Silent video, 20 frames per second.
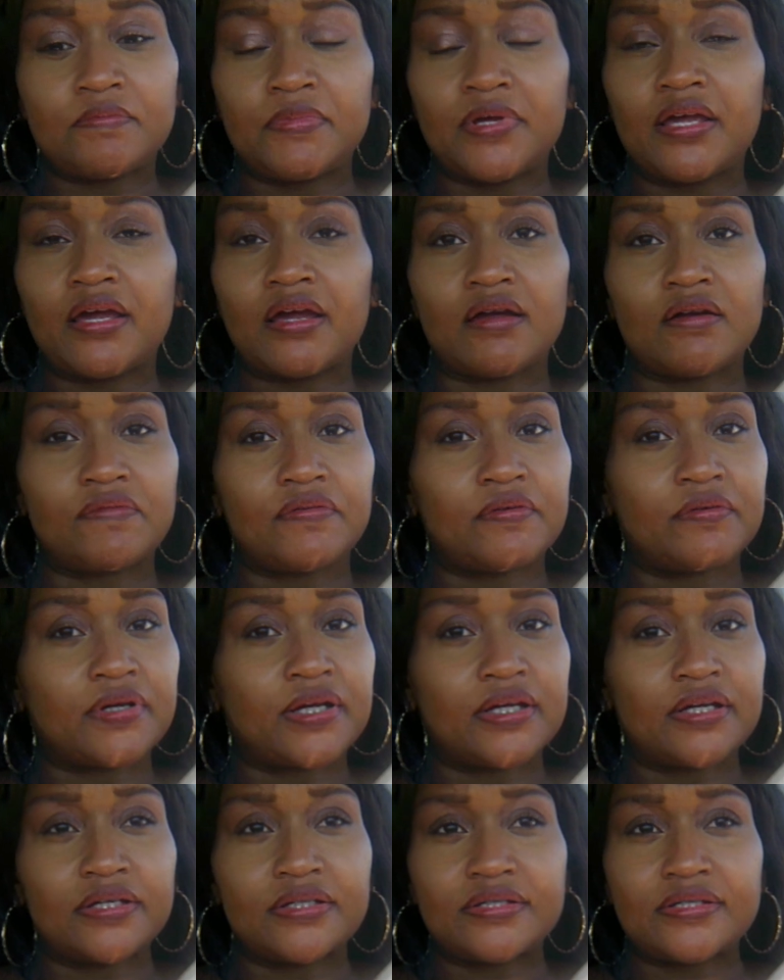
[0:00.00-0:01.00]
Be careful,
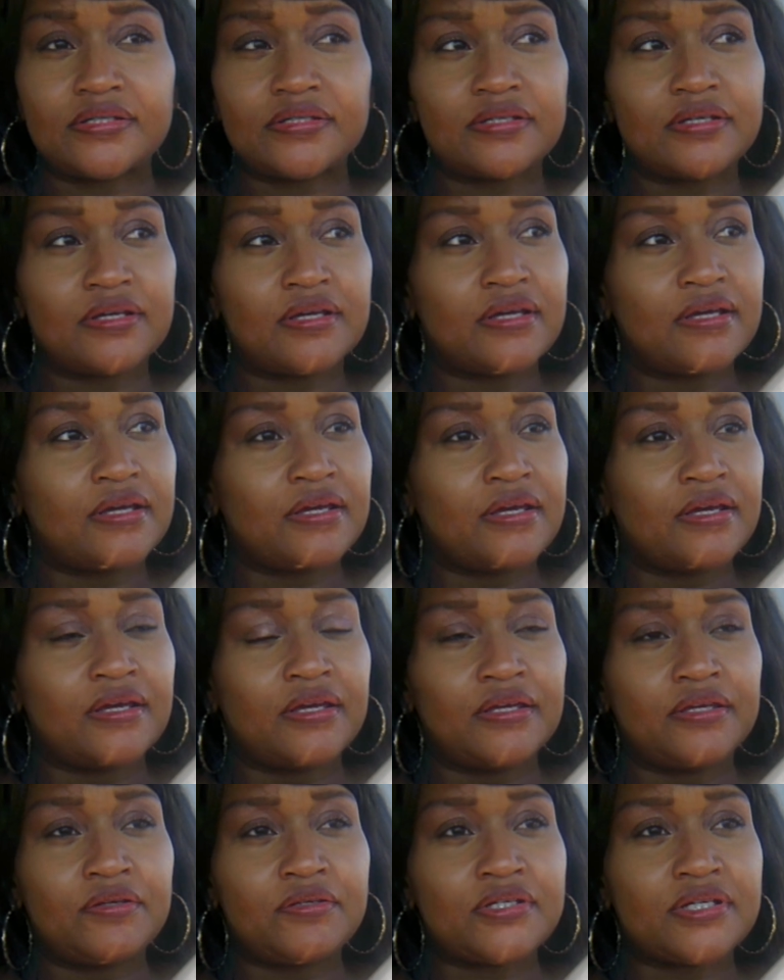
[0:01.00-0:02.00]
because
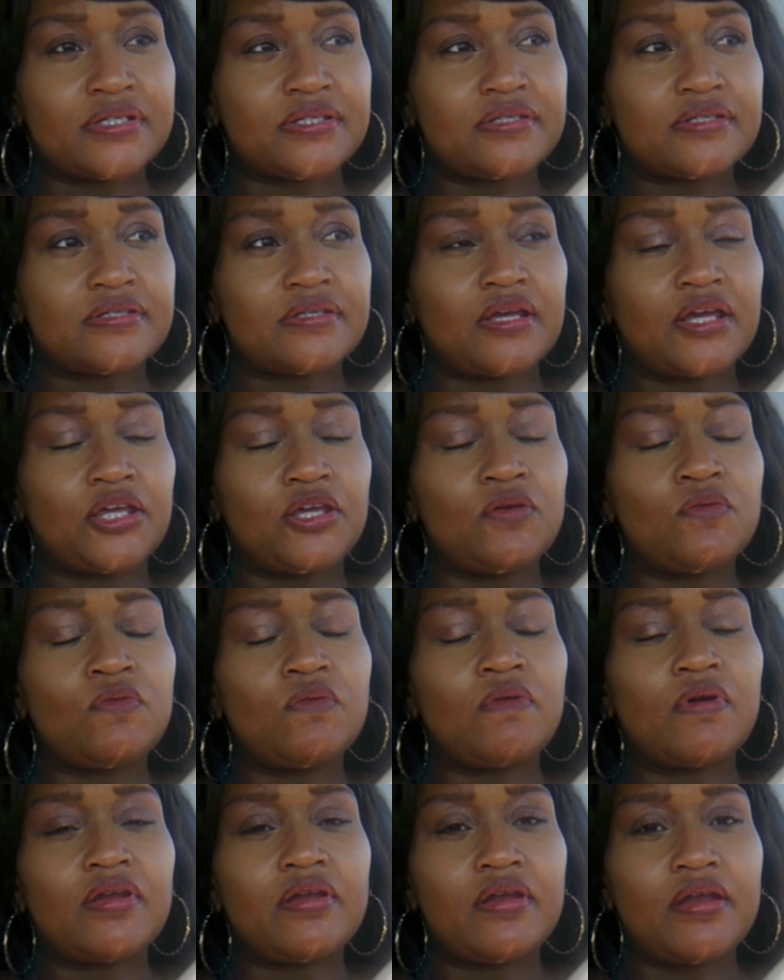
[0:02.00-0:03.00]
you
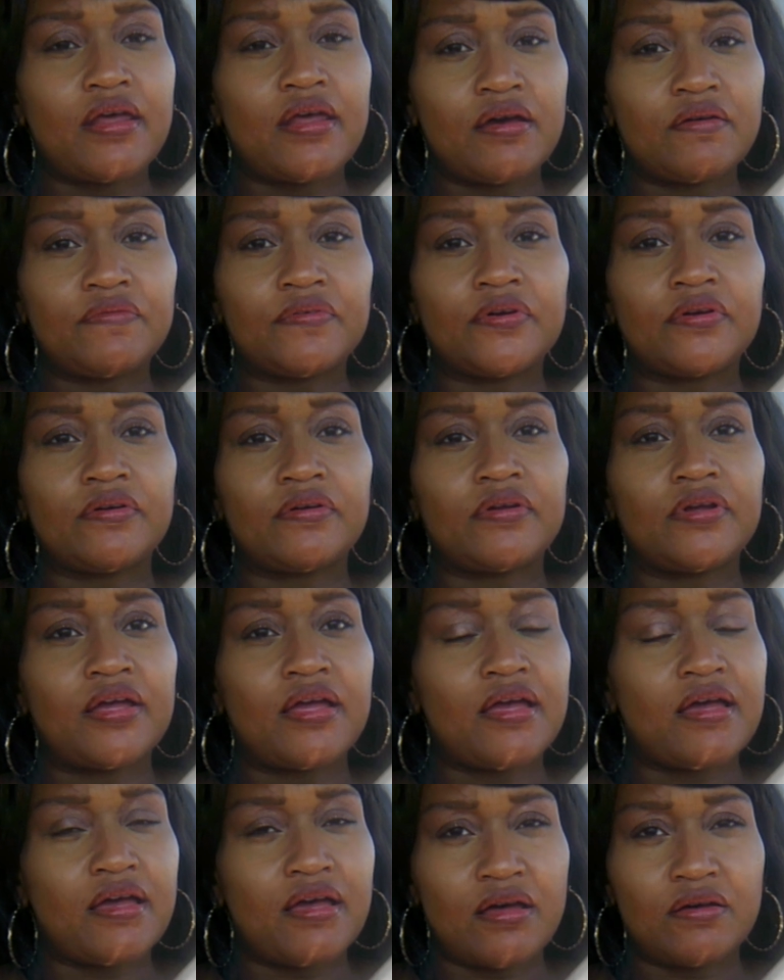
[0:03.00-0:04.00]
never
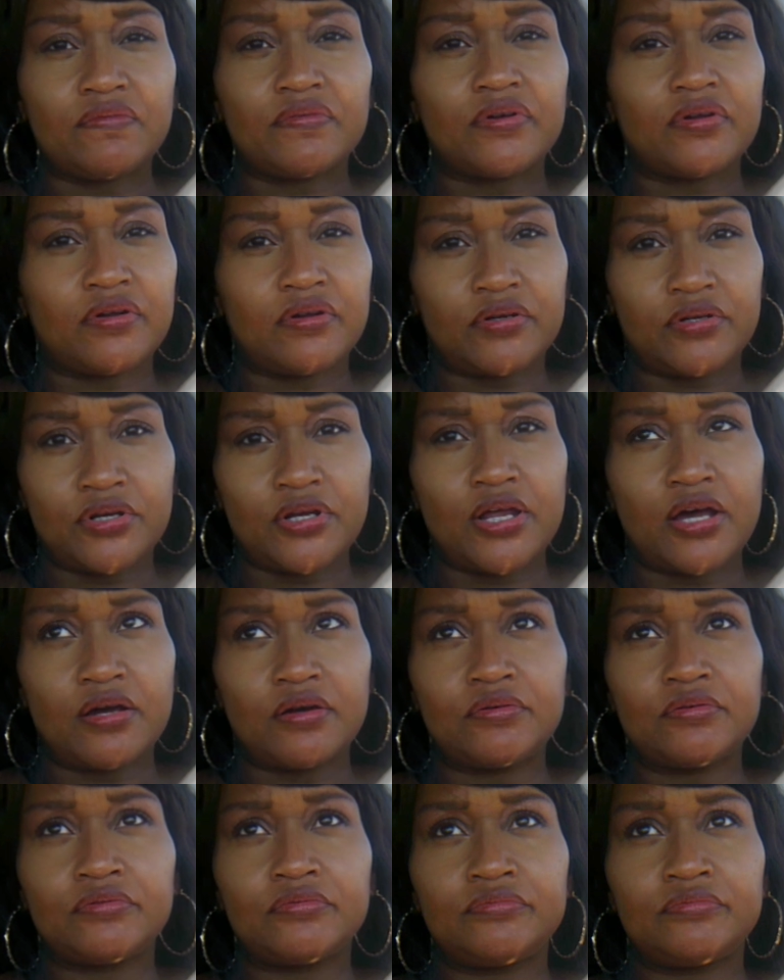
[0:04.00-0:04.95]
ever know.